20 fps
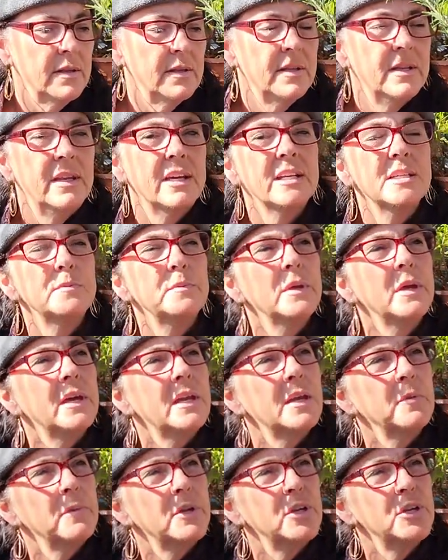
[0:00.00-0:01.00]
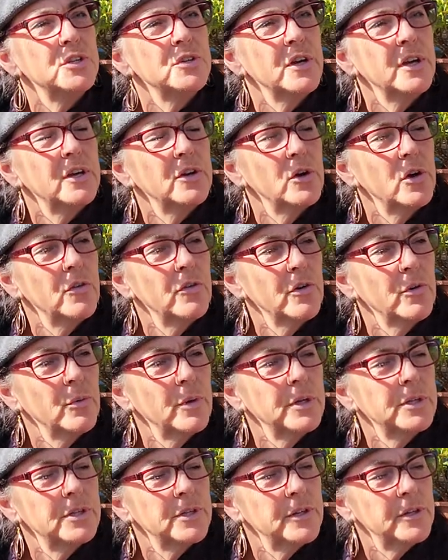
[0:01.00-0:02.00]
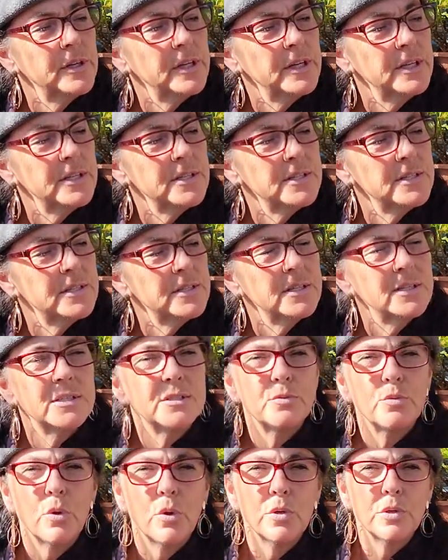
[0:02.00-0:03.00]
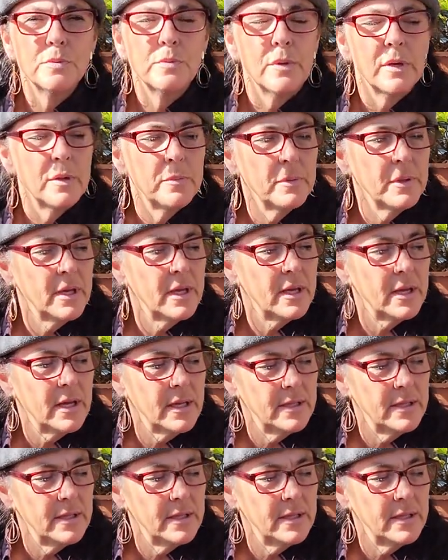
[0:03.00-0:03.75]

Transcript: The next plant I'm going to try to overwinter is this rosemary plant.